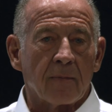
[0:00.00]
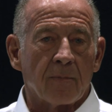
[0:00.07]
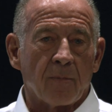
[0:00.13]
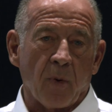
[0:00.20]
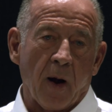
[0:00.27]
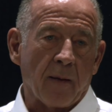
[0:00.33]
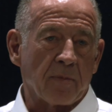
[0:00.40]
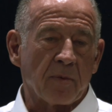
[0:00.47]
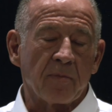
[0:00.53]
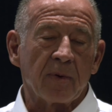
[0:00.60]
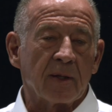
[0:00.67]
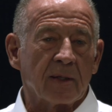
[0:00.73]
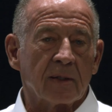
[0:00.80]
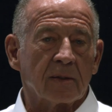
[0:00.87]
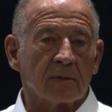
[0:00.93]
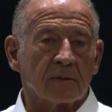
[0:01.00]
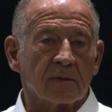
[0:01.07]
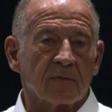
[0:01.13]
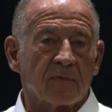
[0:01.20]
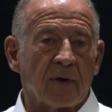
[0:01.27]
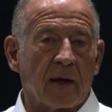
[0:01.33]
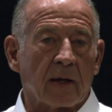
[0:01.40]
Probably is, in
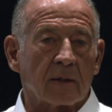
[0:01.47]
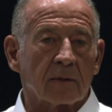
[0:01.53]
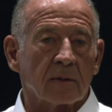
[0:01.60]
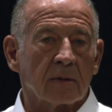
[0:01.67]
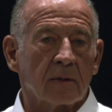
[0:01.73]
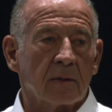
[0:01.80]
fact.